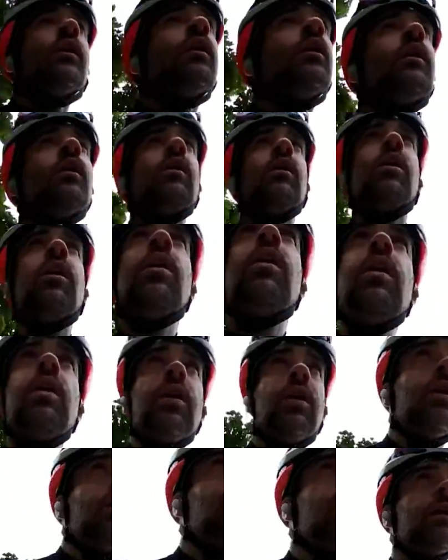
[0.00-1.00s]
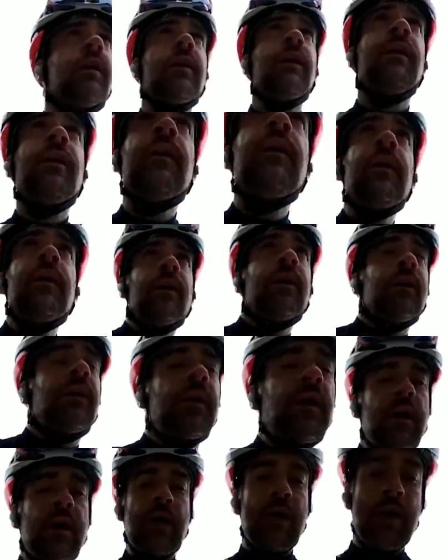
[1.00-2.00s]
bit cross crossy
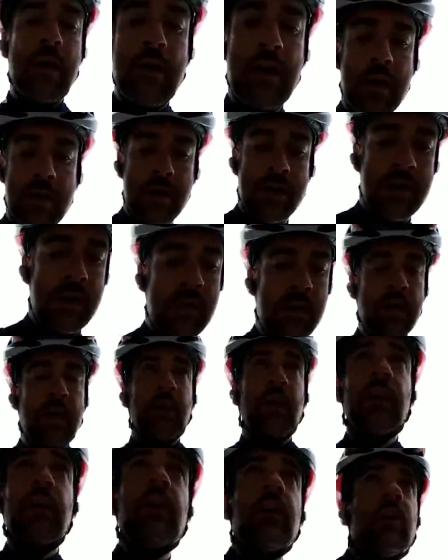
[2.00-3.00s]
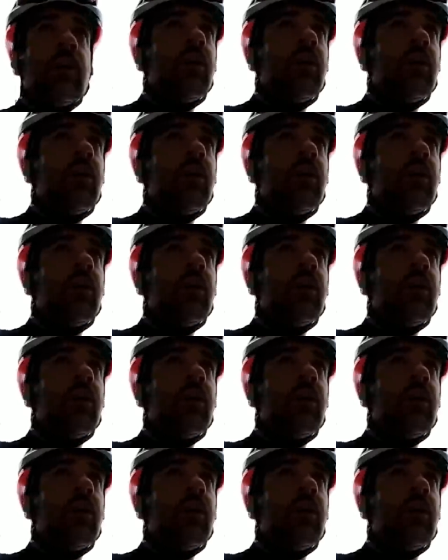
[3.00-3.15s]
headwind right now. Um,